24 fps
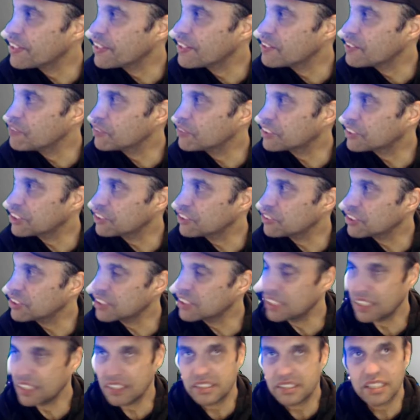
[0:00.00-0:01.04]
What's
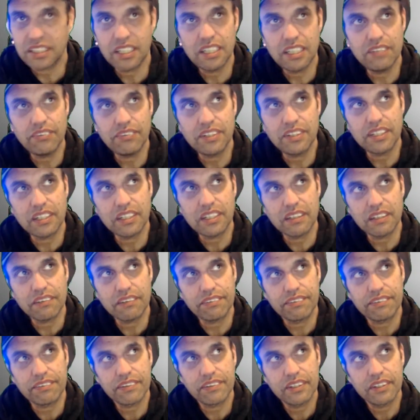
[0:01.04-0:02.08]
interesting is even if
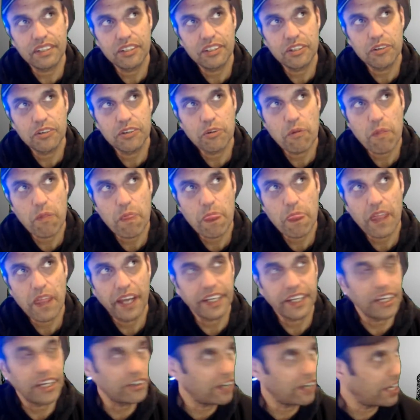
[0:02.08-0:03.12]
I
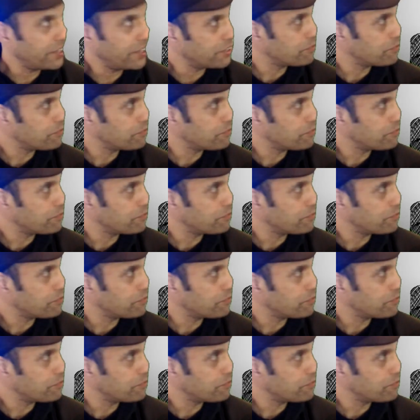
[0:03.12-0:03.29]
go to other